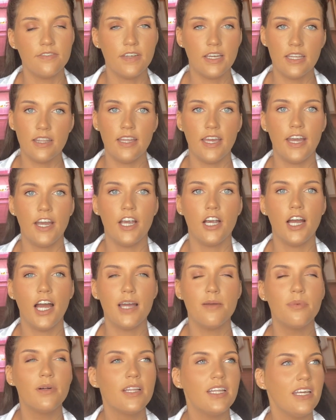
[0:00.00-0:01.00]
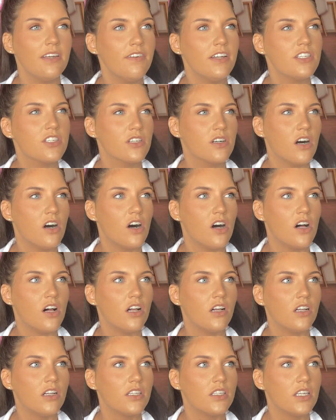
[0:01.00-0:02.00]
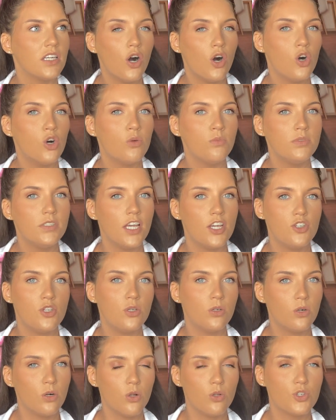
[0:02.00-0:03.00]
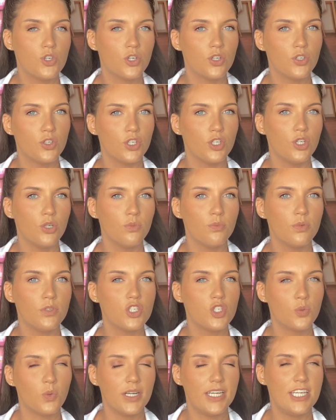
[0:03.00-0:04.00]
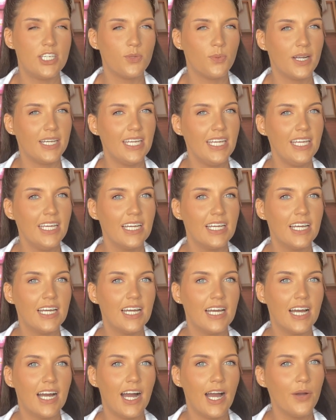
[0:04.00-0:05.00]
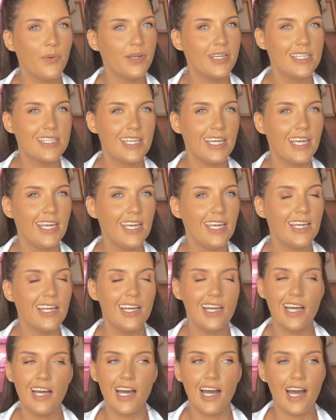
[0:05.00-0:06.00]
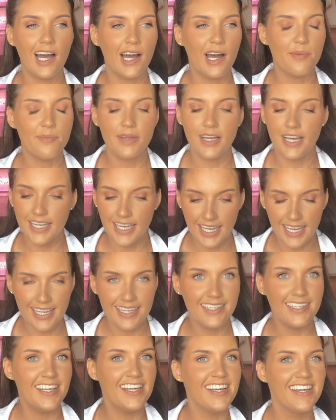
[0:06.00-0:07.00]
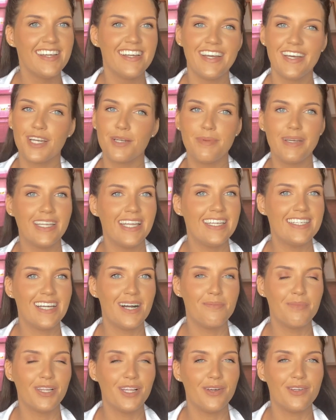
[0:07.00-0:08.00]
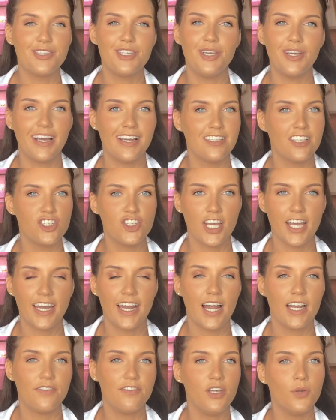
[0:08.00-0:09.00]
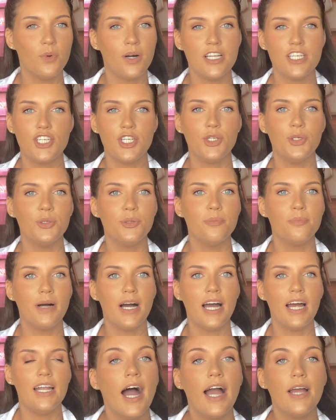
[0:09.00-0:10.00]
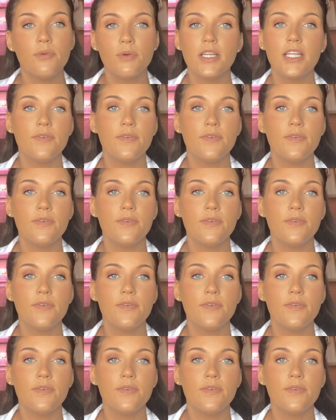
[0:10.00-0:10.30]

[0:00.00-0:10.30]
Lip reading: in there. I believe it's called Home Tissue Culture Group 2020. I want to say. Again, it'll be linked down below so you guys can check it out if you want to, but I really